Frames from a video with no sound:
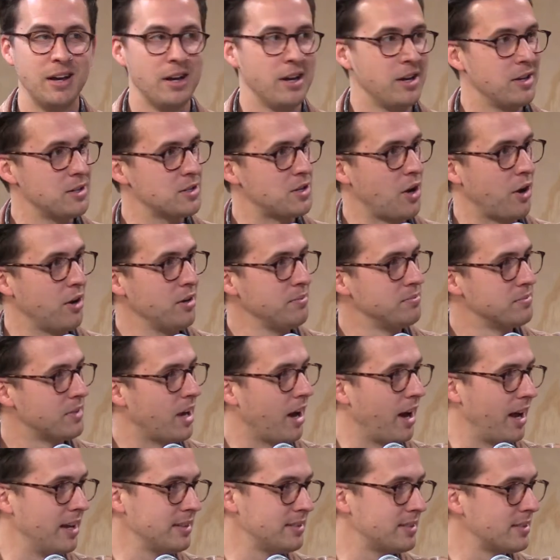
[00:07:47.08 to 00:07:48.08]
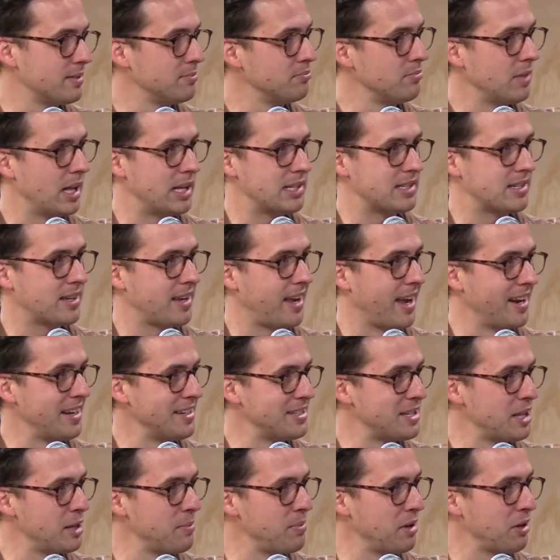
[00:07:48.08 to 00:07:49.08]
So, guys, let's get
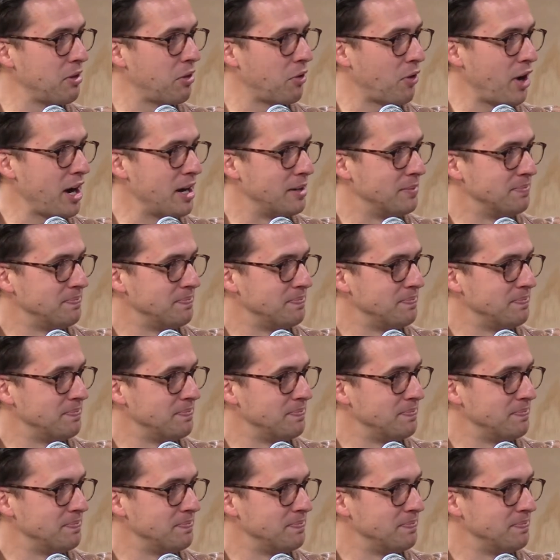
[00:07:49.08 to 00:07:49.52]
into the big 3.